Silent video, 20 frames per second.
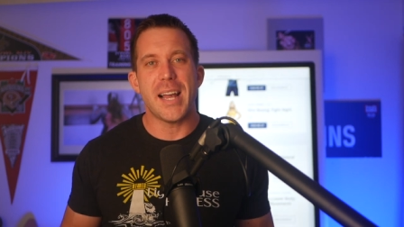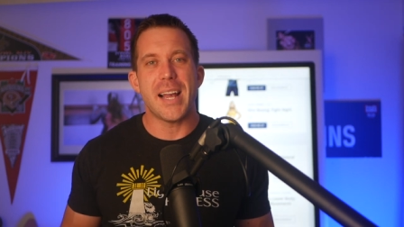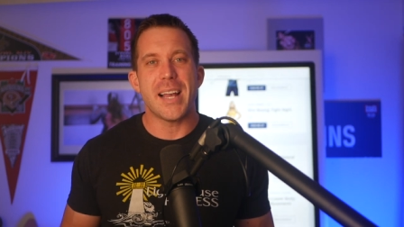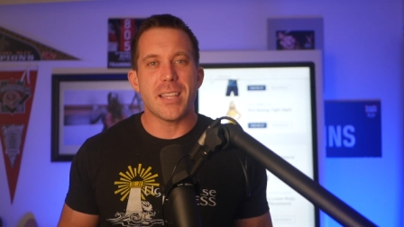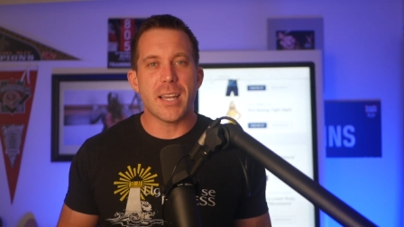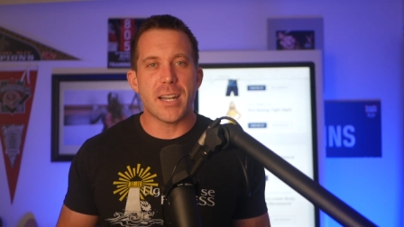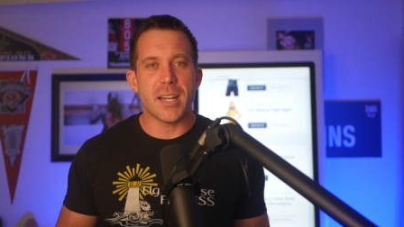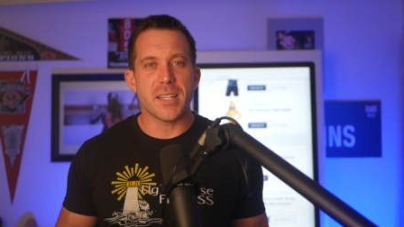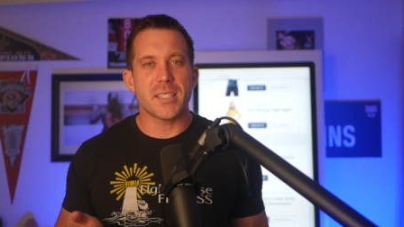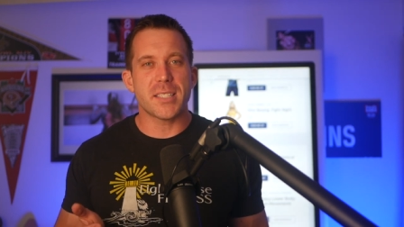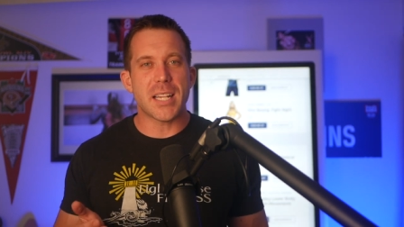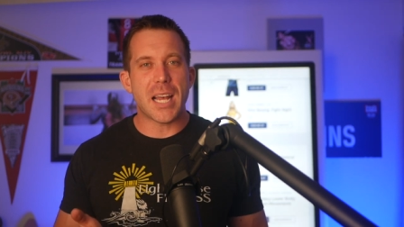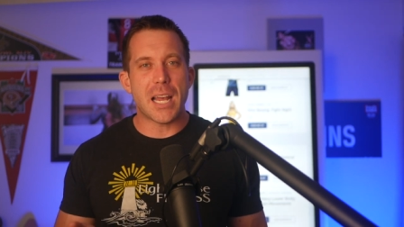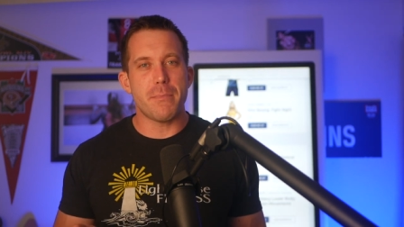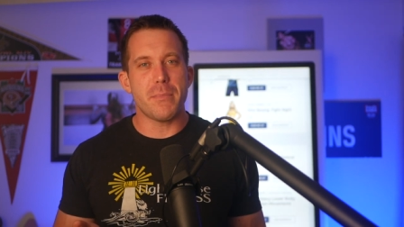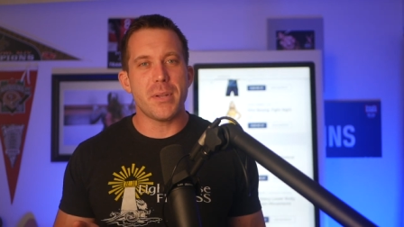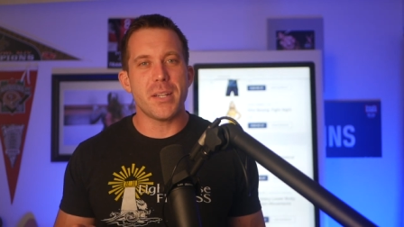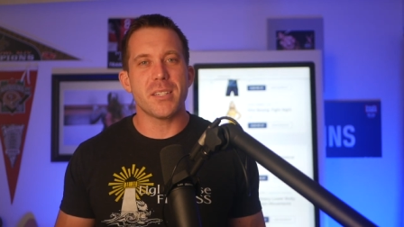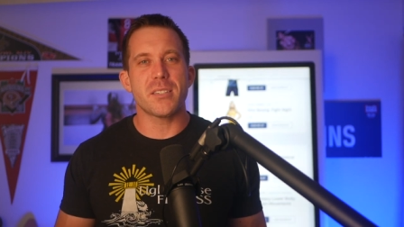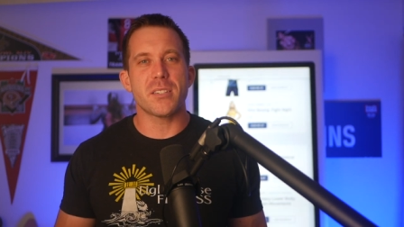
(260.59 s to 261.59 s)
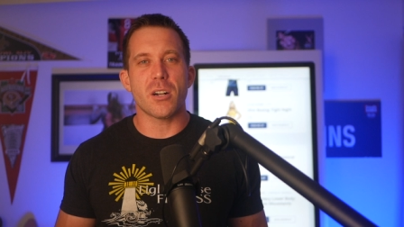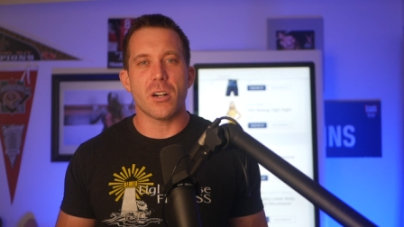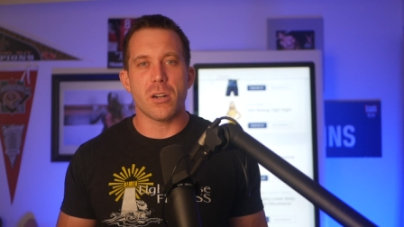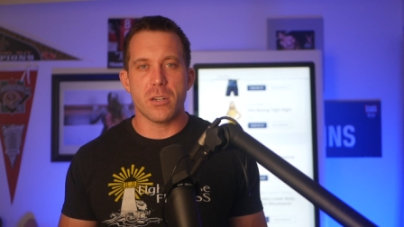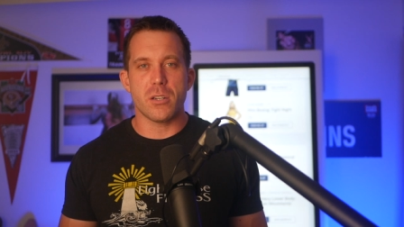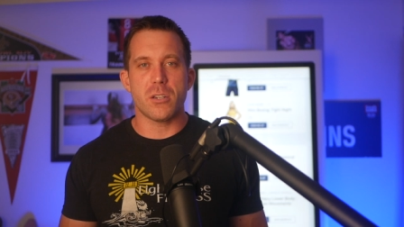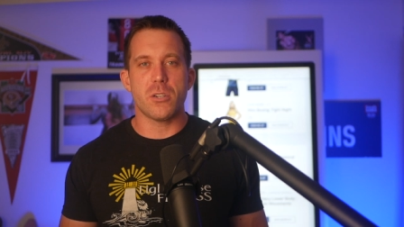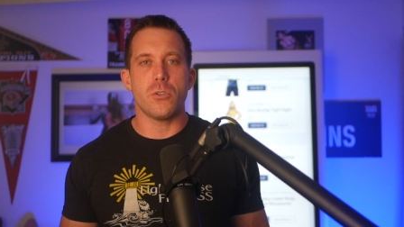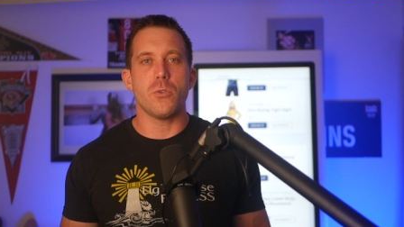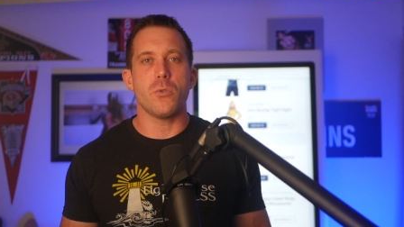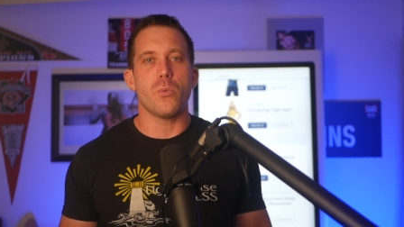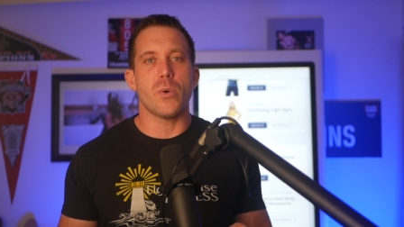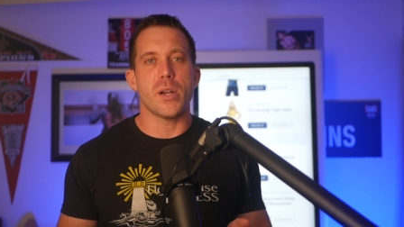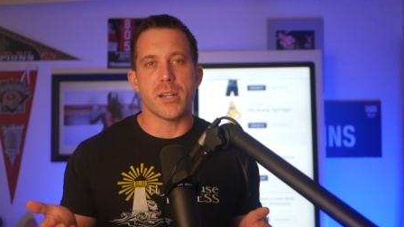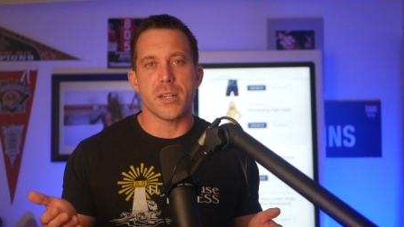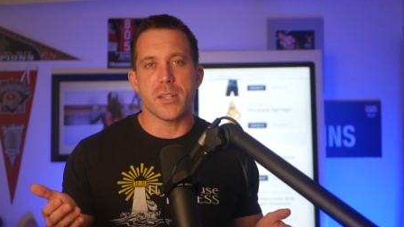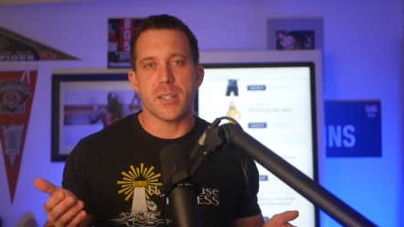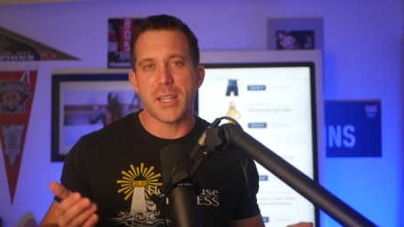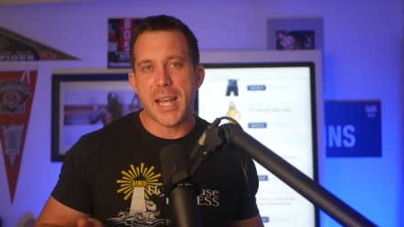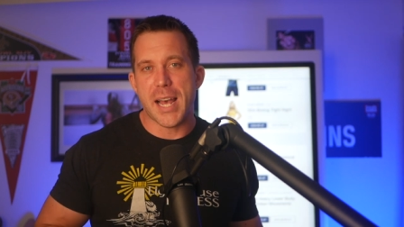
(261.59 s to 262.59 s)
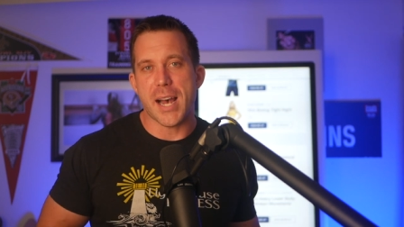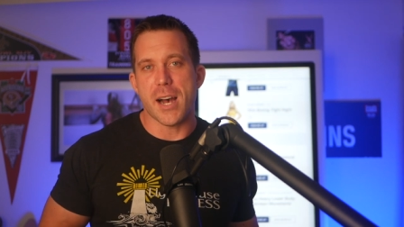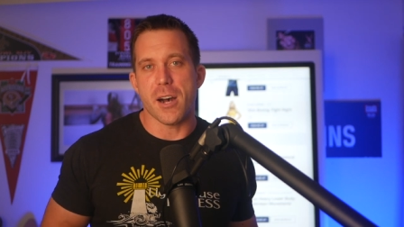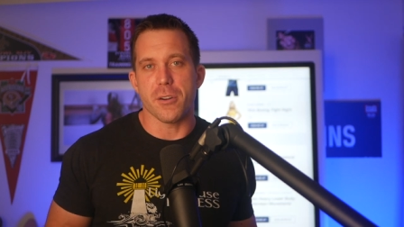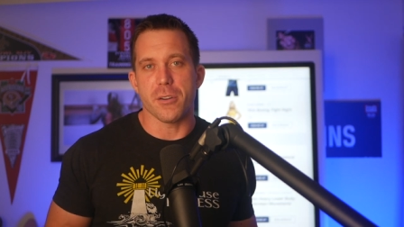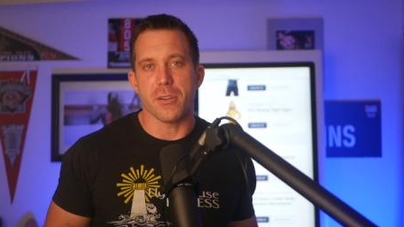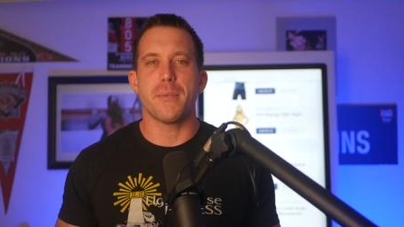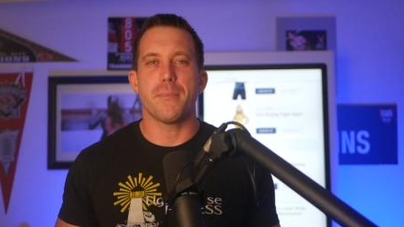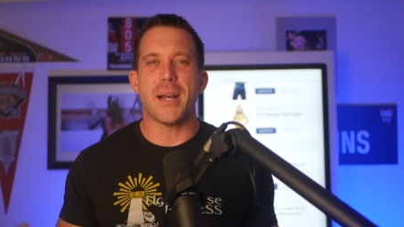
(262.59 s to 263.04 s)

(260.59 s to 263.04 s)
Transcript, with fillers: that excitement started to wear down.